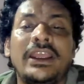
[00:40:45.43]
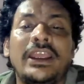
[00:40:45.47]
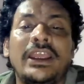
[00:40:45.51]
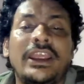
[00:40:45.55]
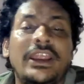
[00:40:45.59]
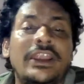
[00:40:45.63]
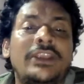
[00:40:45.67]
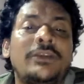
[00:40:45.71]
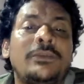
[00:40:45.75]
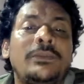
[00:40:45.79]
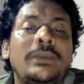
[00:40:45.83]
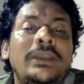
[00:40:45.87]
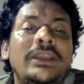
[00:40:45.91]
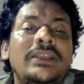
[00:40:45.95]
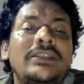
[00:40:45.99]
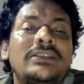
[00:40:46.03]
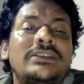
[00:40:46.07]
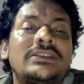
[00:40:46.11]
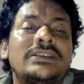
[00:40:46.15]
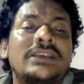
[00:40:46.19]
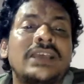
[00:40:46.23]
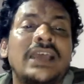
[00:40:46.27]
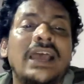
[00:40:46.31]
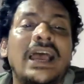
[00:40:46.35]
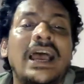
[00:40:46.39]
it
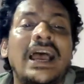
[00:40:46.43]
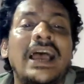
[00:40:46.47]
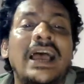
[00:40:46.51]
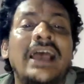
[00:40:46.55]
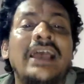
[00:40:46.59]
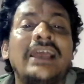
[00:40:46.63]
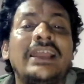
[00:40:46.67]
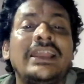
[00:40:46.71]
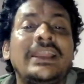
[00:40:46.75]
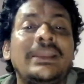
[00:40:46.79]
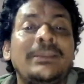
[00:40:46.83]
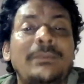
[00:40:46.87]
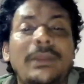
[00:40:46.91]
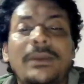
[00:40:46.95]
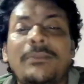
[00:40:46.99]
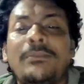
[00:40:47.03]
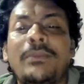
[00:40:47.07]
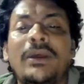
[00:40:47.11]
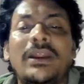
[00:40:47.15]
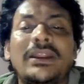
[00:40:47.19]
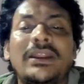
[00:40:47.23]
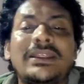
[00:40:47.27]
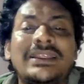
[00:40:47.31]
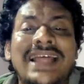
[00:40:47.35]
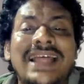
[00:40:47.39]
means I
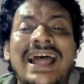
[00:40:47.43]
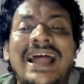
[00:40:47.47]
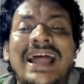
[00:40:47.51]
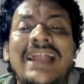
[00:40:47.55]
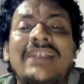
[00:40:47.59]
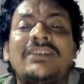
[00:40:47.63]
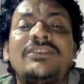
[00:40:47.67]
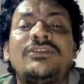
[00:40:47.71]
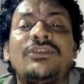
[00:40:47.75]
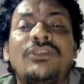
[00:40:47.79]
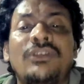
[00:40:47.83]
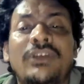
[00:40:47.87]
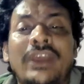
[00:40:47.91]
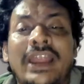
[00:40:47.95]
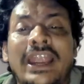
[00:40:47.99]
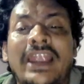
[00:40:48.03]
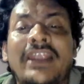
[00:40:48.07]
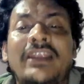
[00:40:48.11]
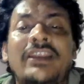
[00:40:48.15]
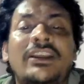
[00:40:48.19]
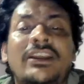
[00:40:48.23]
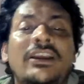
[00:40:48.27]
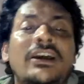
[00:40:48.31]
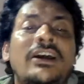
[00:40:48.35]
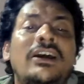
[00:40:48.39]
remember that
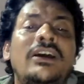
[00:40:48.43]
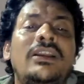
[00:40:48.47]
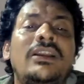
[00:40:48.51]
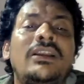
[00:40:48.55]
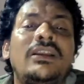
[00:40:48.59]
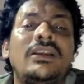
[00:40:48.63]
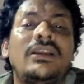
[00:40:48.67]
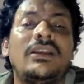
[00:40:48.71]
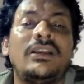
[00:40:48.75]
red girl.